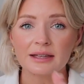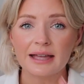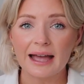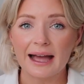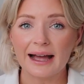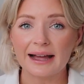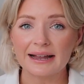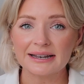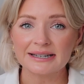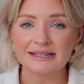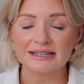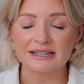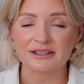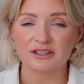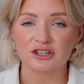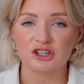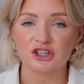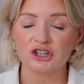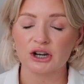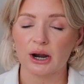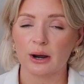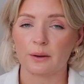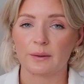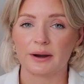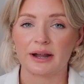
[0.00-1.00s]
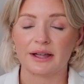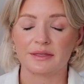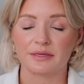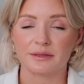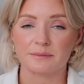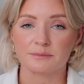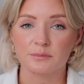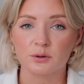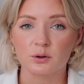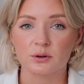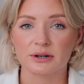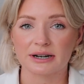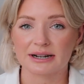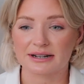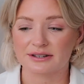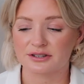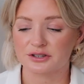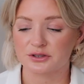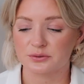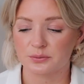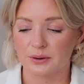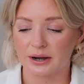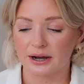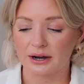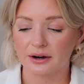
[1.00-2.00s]
and in the shower in the mornings
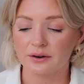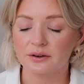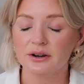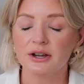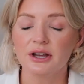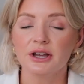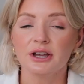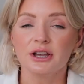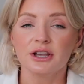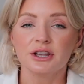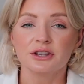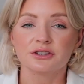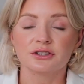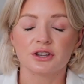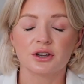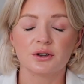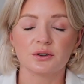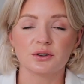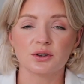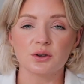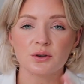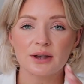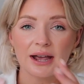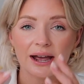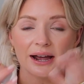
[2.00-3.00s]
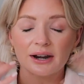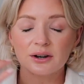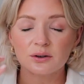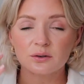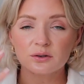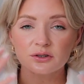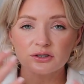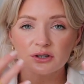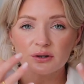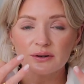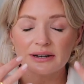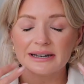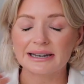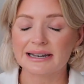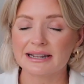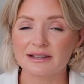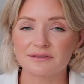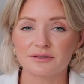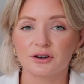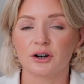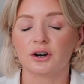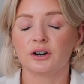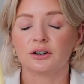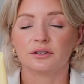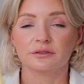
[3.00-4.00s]
as well. So you can also leave
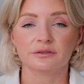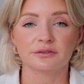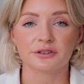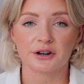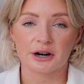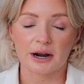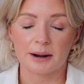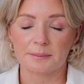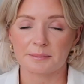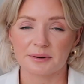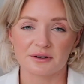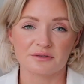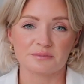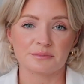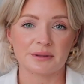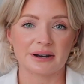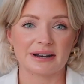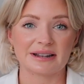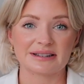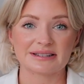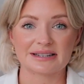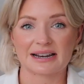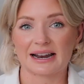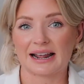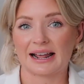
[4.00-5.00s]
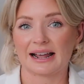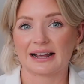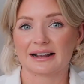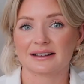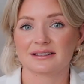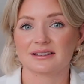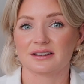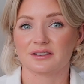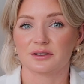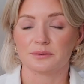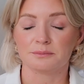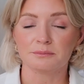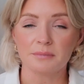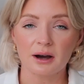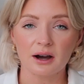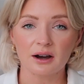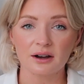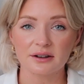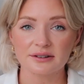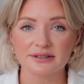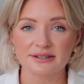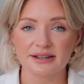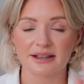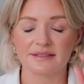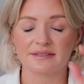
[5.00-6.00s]
it on for a couple of minutes and it acts as a
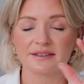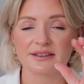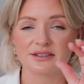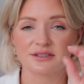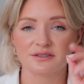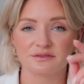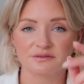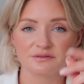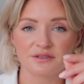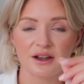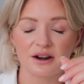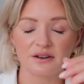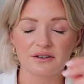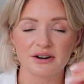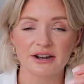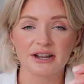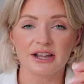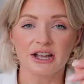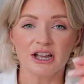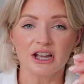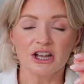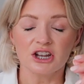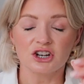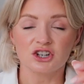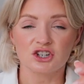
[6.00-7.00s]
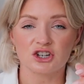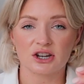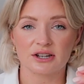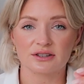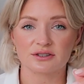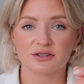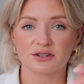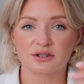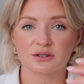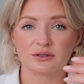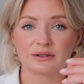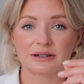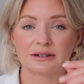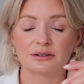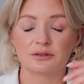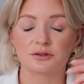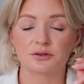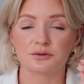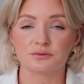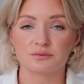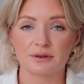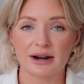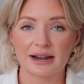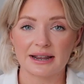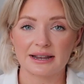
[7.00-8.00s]
mask, and there's some very gentle little
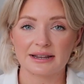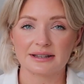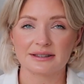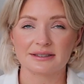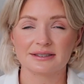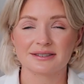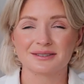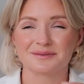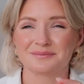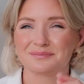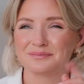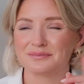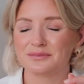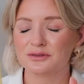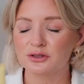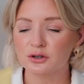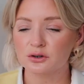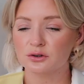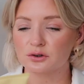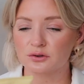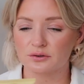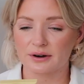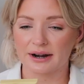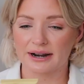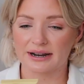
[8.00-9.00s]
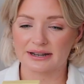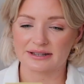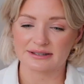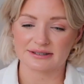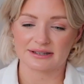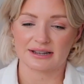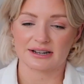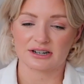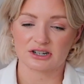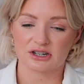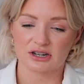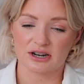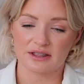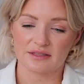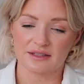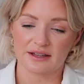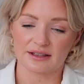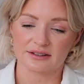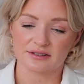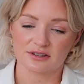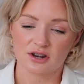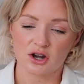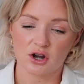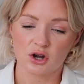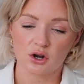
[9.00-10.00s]
grains, not grains actually,
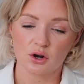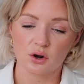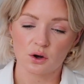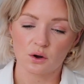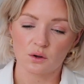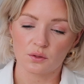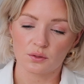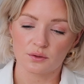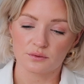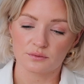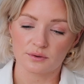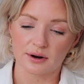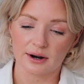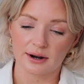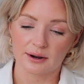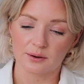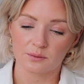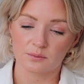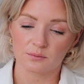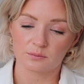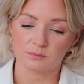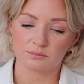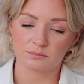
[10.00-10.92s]
that's not the right